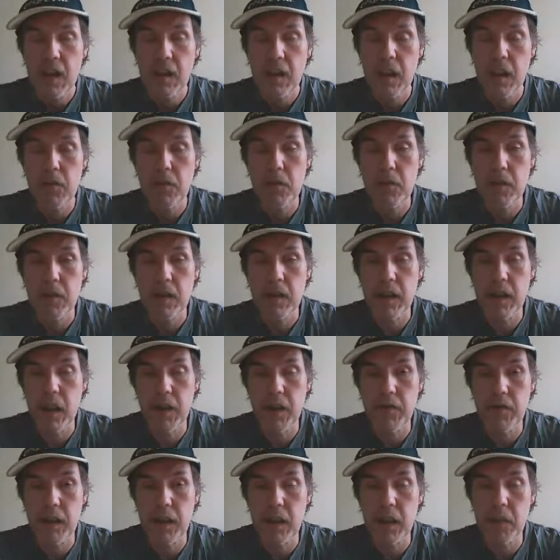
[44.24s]
they wouldn't
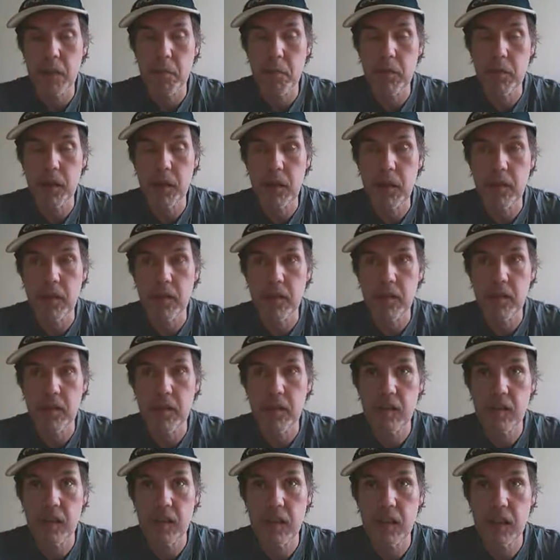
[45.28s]
have any
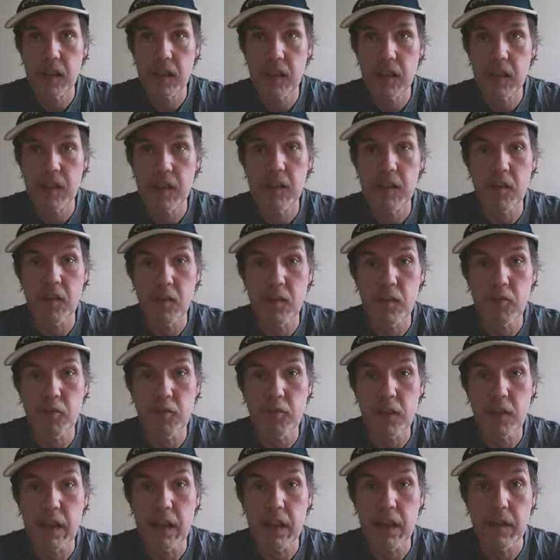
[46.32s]
place in this
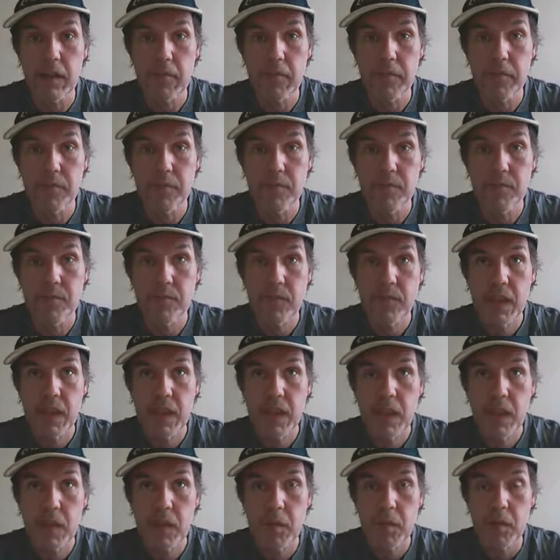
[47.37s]
tree,
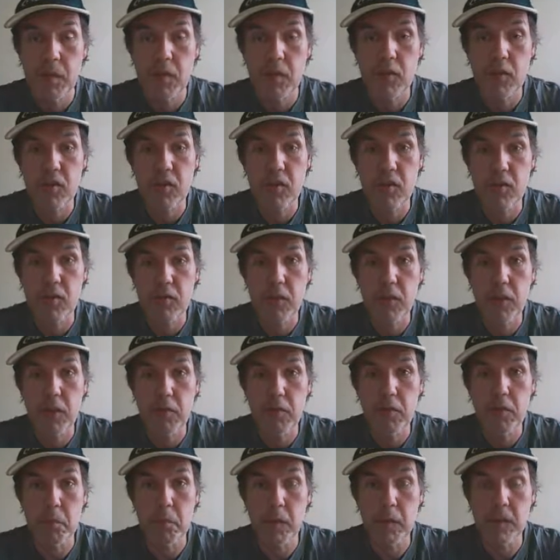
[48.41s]
because the tree
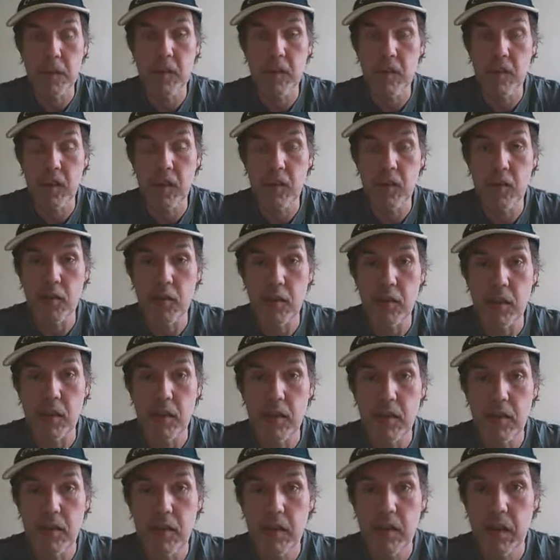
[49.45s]
would be singular,
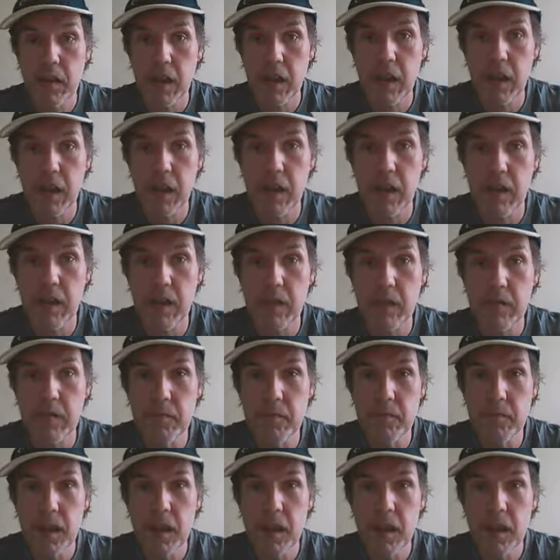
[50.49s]
and